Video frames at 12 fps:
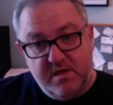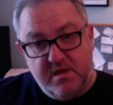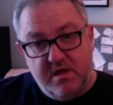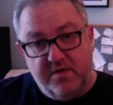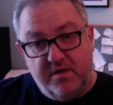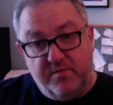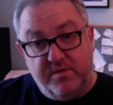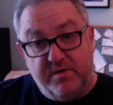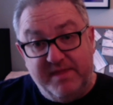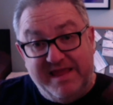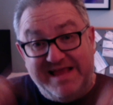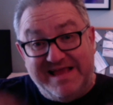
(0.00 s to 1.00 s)
and they opened a
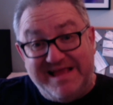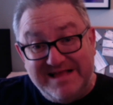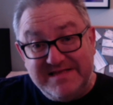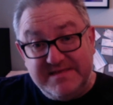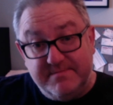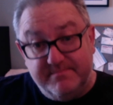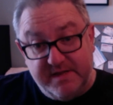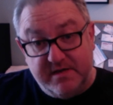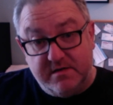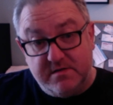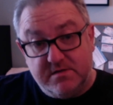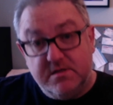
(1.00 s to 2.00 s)
big custom
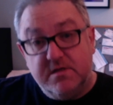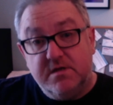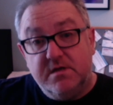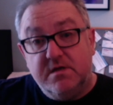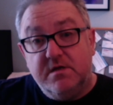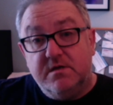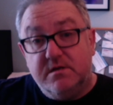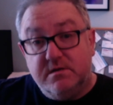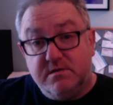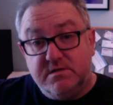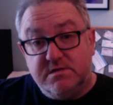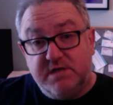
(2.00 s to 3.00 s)
built
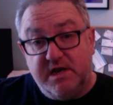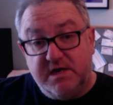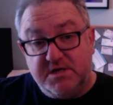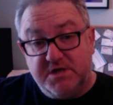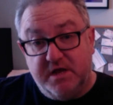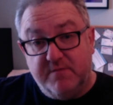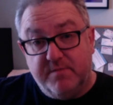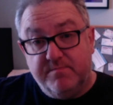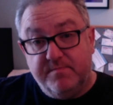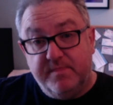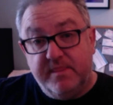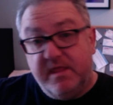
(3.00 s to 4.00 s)
dealership
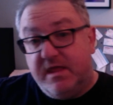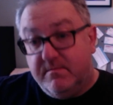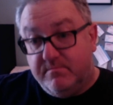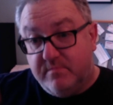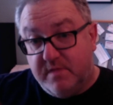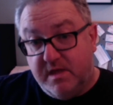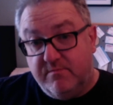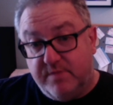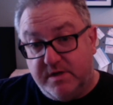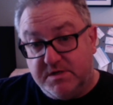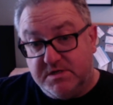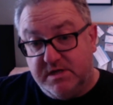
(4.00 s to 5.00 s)
in
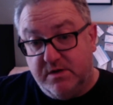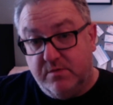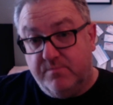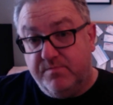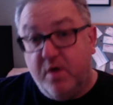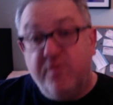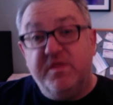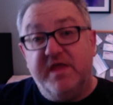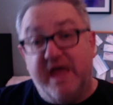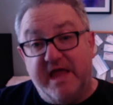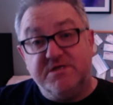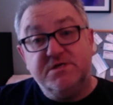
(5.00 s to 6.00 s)
Burgess Hill on the
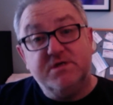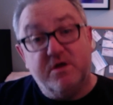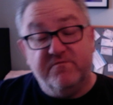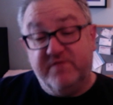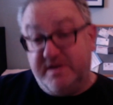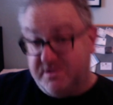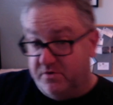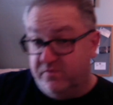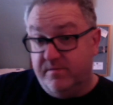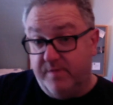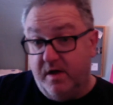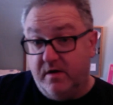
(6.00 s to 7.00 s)
edge of Victoria
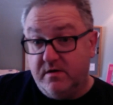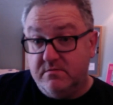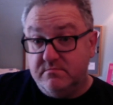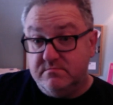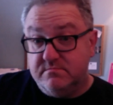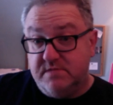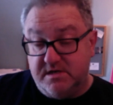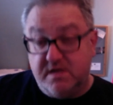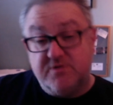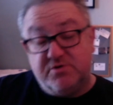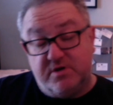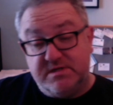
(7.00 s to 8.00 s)
Park
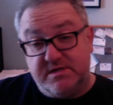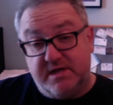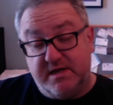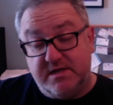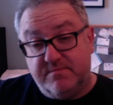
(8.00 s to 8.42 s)
Industrial Estate.